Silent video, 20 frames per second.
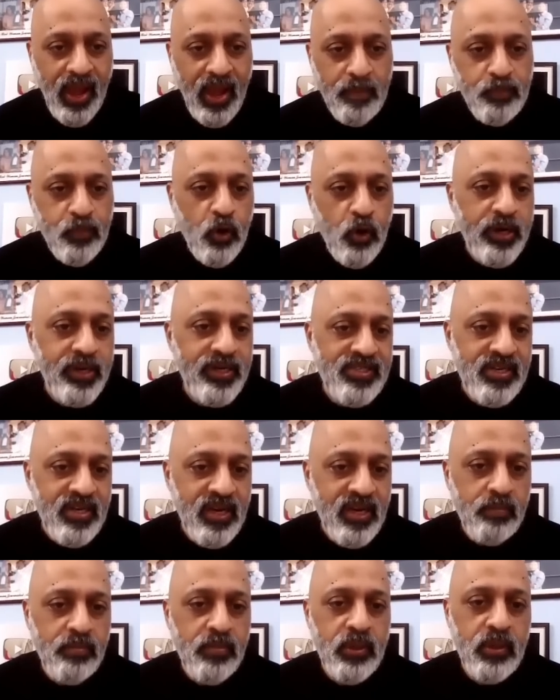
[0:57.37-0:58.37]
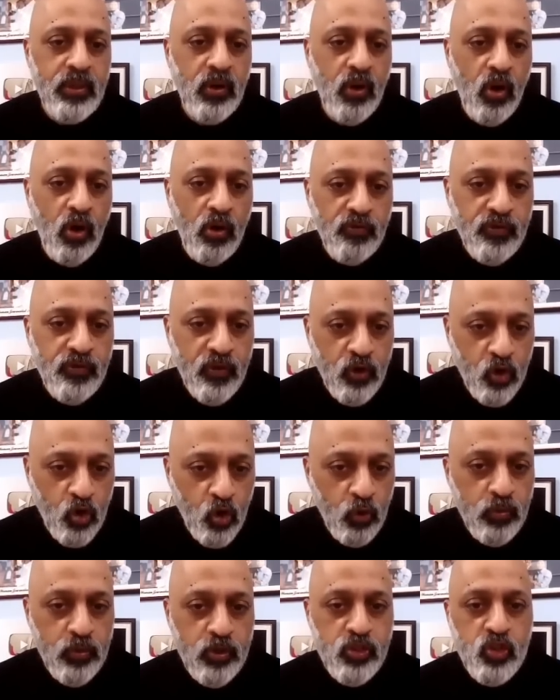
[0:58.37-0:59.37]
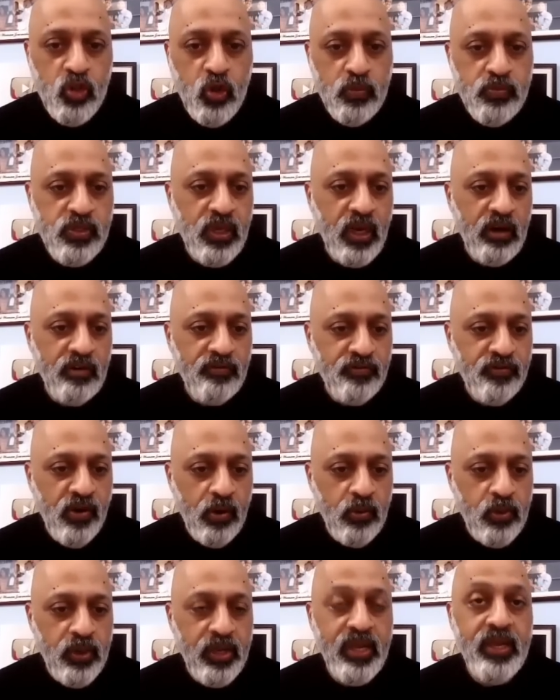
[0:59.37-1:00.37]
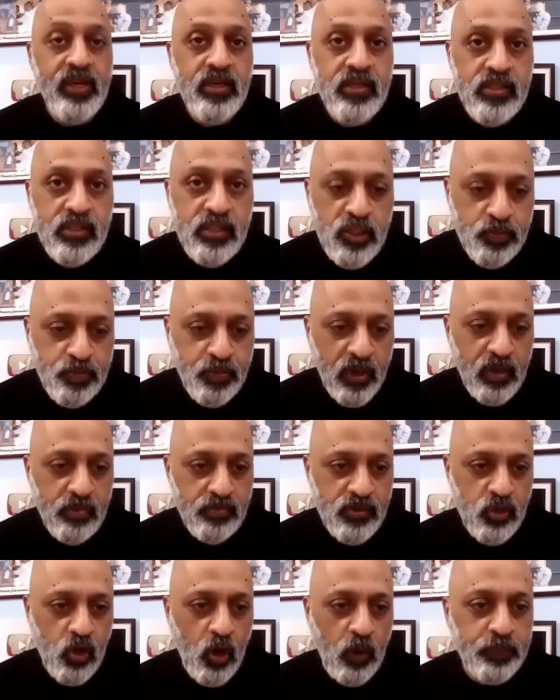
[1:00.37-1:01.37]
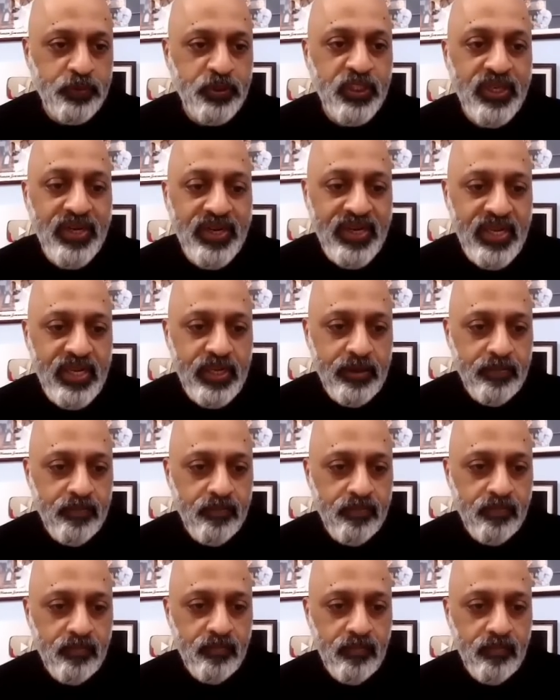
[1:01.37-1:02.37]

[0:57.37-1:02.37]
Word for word: haploid number of chromosomes are found in sperms, option D.